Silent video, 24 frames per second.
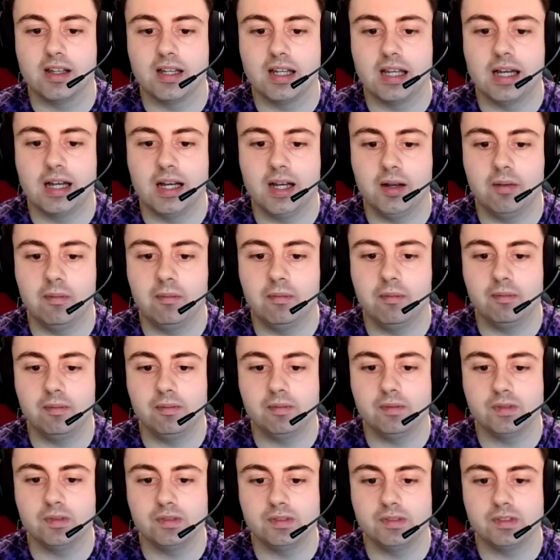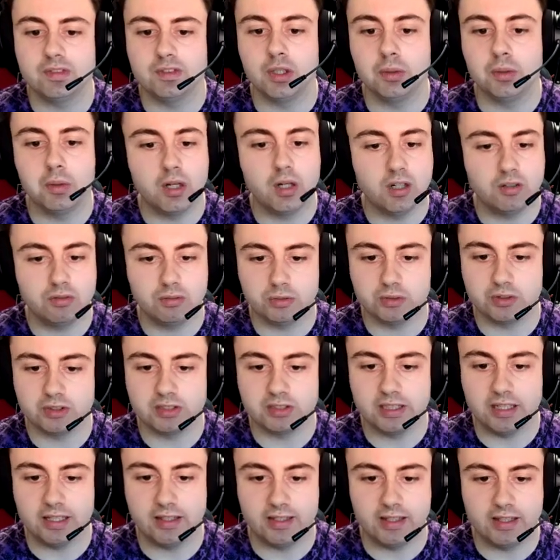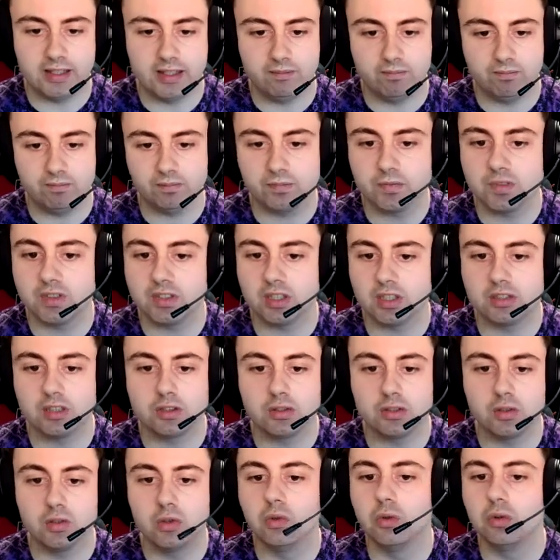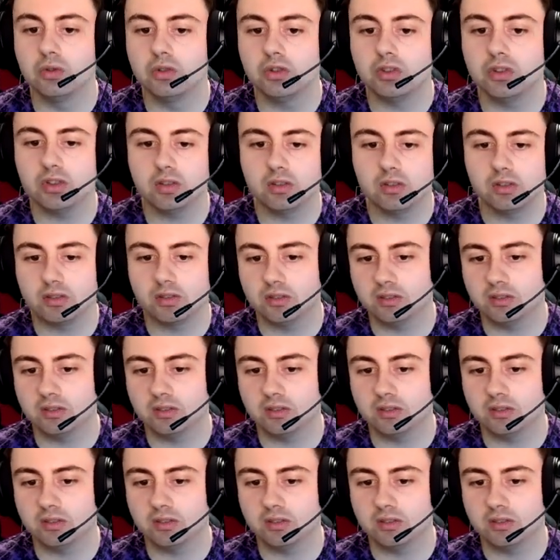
Um, New Earth was set there, so the doors,